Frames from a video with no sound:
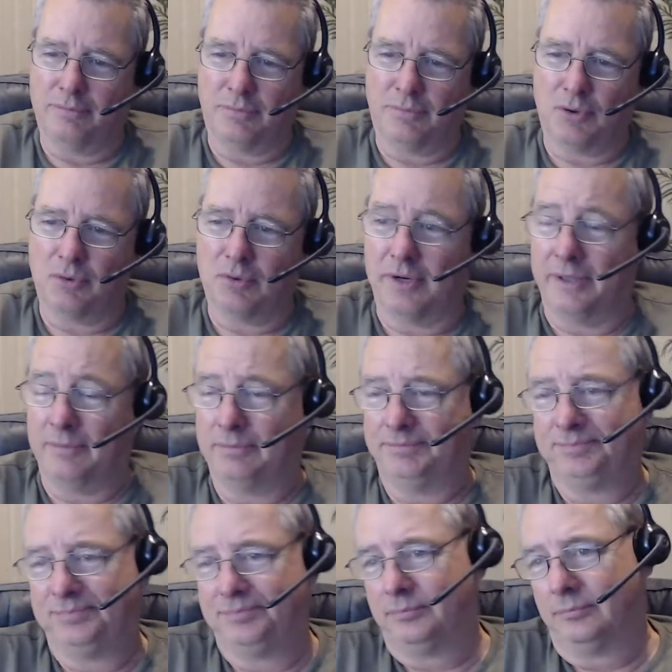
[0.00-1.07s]
program.
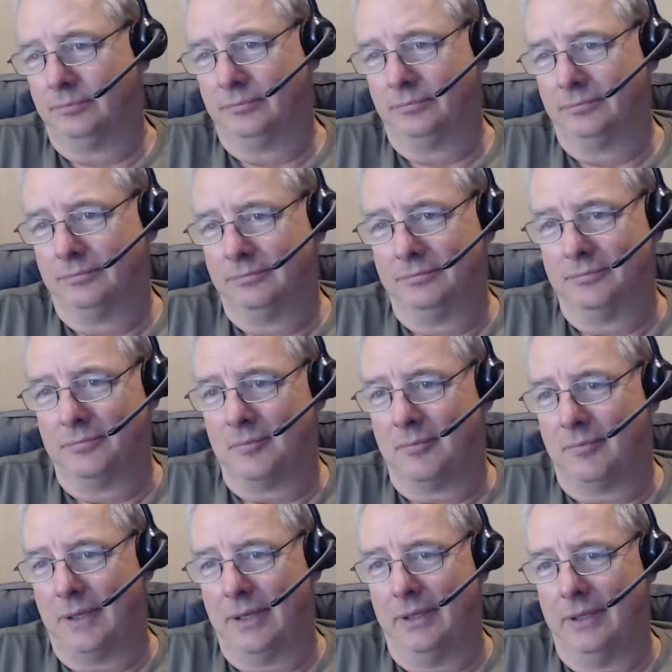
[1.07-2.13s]

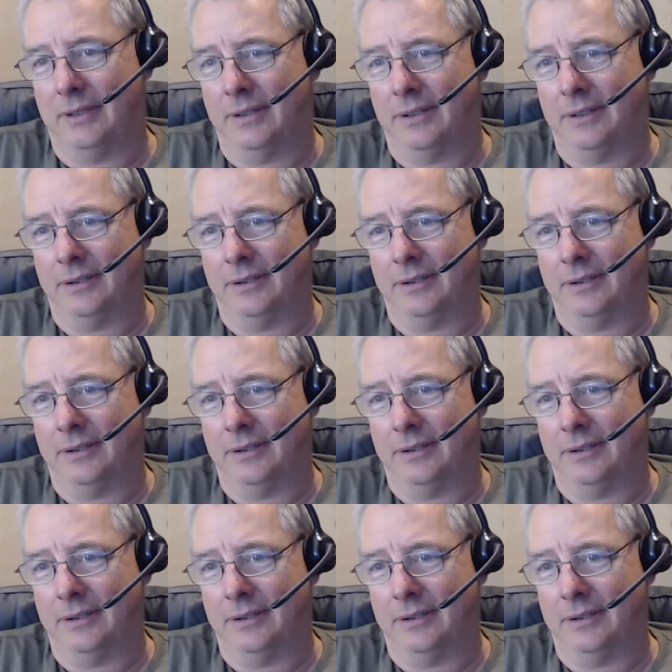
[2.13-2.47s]
And